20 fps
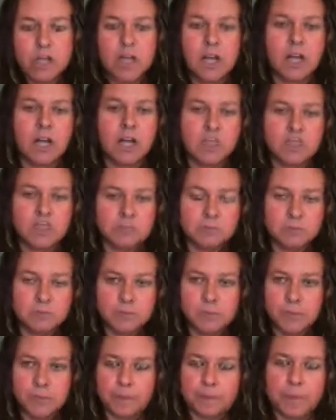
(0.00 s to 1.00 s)

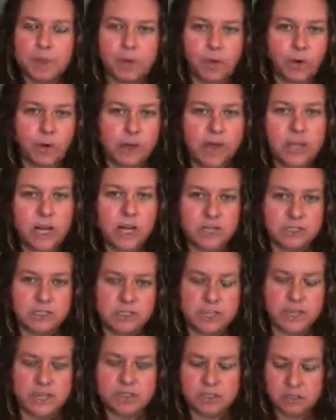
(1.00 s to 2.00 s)
Credit card
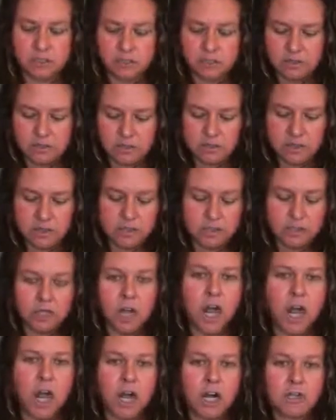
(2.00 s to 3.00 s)
debt,
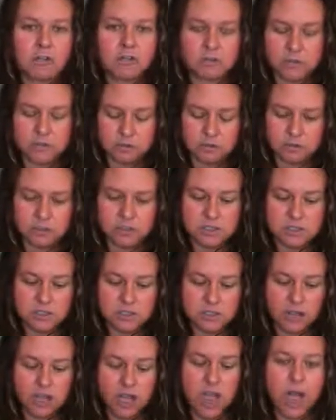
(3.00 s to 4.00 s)
car
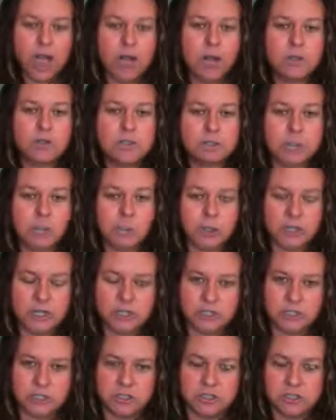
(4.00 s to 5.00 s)
loans, house
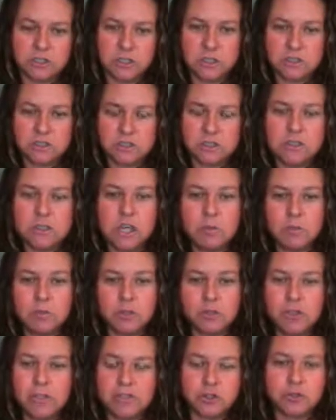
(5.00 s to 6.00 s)
mortgages,
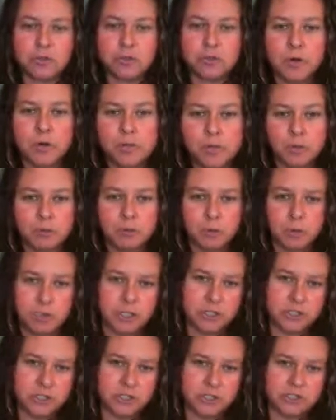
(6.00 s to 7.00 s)
double and triple
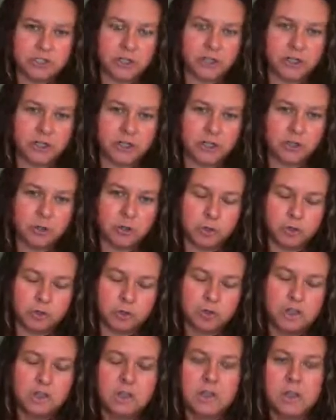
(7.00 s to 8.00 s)
mortgages on your
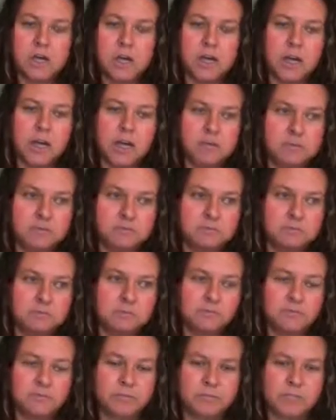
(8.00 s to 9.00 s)
home,
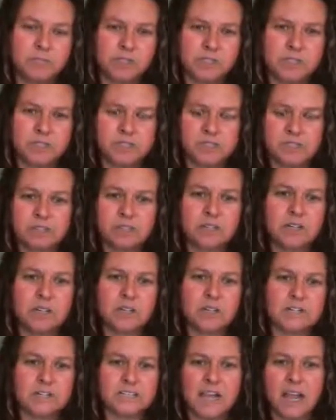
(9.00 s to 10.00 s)
just
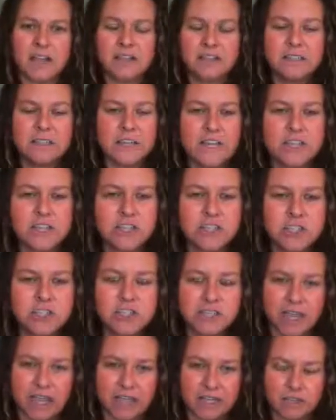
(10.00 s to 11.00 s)

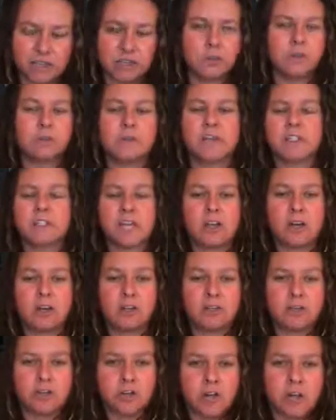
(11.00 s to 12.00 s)
consolidation debt. So they take all
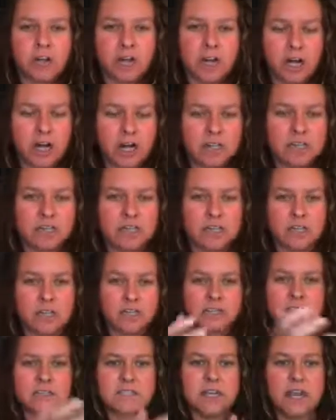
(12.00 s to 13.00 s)
these credit cards and they
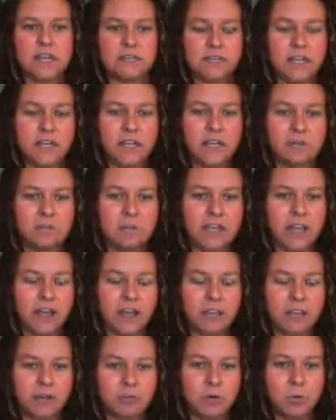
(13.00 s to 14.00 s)
consolidate them
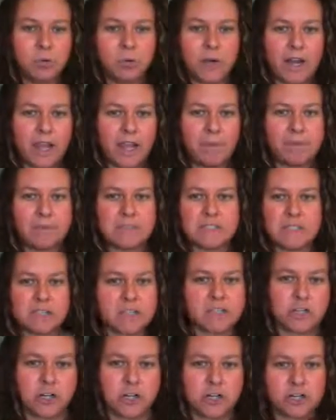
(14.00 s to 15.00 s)
together, but what happens then
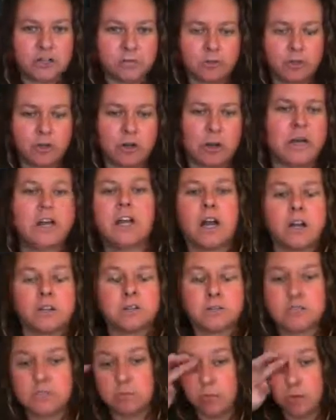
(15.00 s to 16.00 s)
they charge up their credit
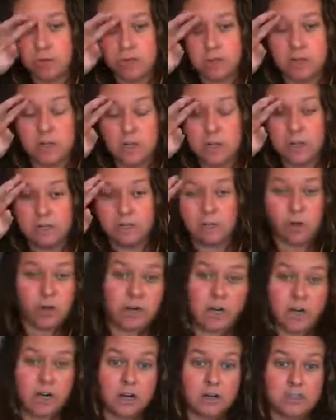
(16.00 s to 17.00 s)
cards some more. So now they have
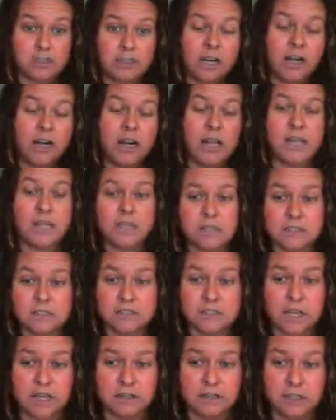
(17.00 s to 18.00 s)
credit card debt and
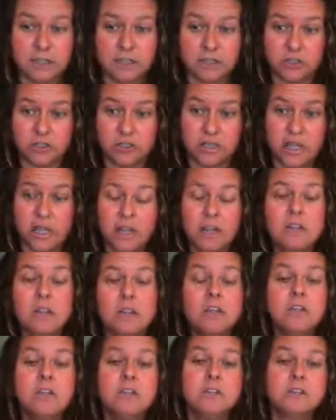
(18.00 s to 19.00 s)
consolidation debt.
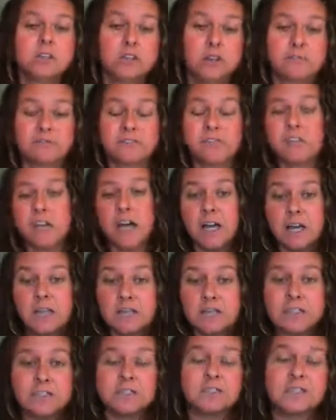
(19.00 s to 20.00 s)
So you have
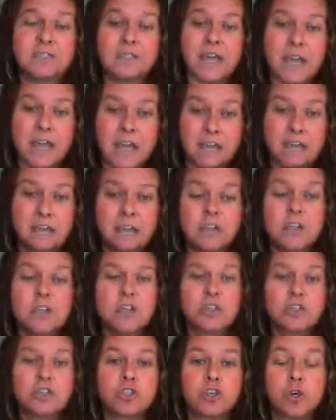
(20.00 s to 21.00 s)
tons of debt.
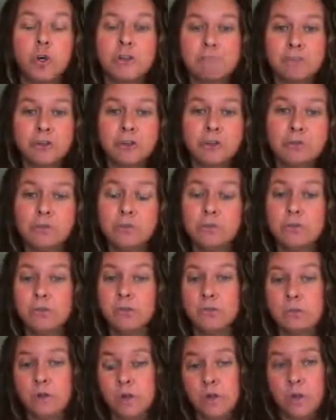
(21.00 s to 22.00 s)
So if
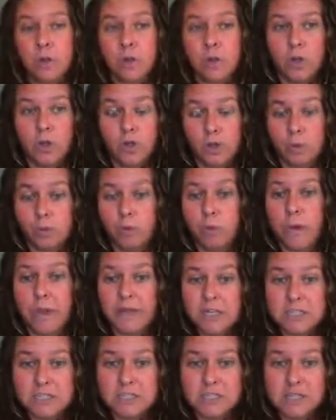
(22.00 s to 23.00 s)
your
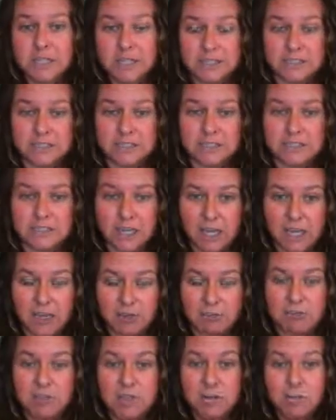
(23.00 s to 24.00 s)
wage stays the
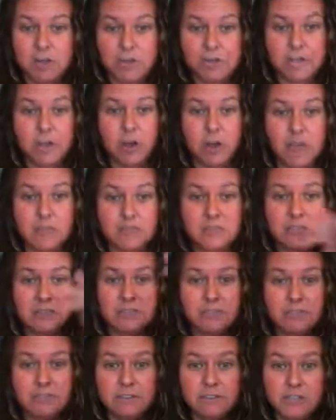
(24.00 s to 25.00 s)
same, but the cost of
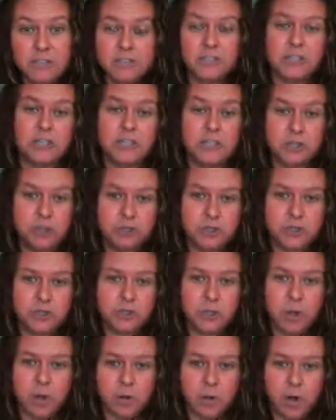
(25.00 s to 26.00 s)
living continues to
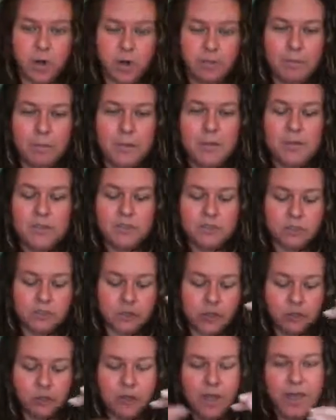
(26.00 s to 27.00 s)
go up, so
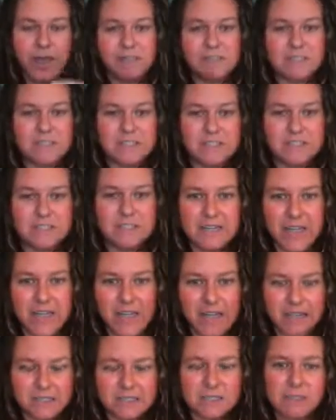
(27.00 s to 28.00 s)
now you have this
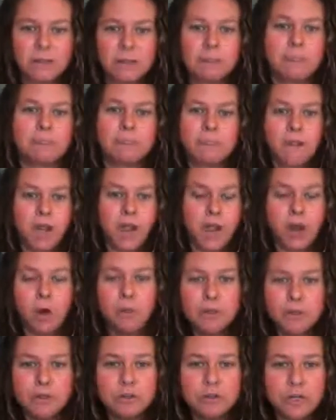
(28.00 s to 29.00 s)
debt, how
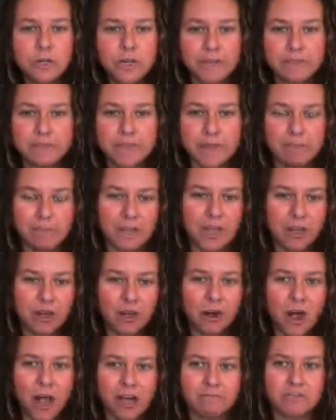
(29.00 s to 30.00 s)
are you going to get that paid
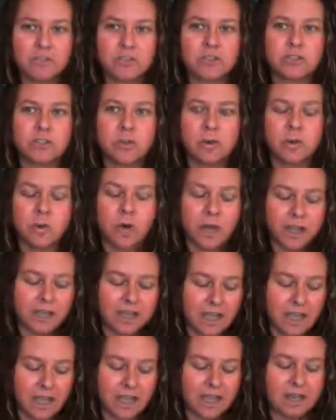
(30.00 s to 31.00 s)
off? So
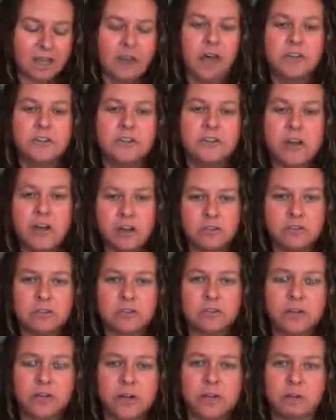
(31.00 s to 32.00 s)
again,
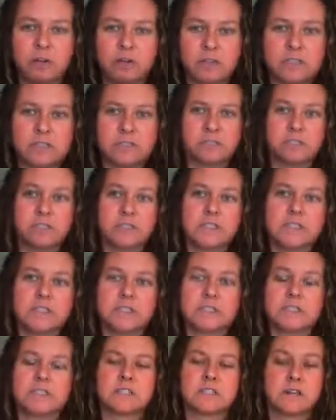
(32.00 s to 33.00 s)
another great
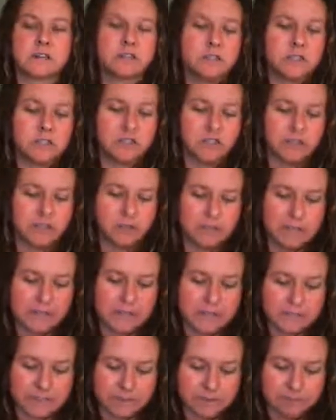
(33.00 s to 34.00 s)
reason to start a digital
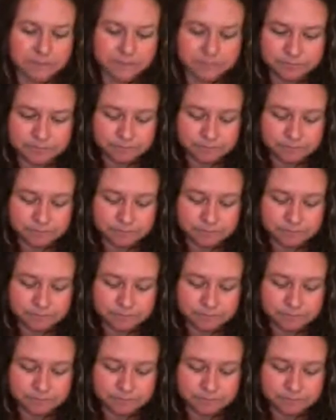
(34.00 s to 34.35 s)
business.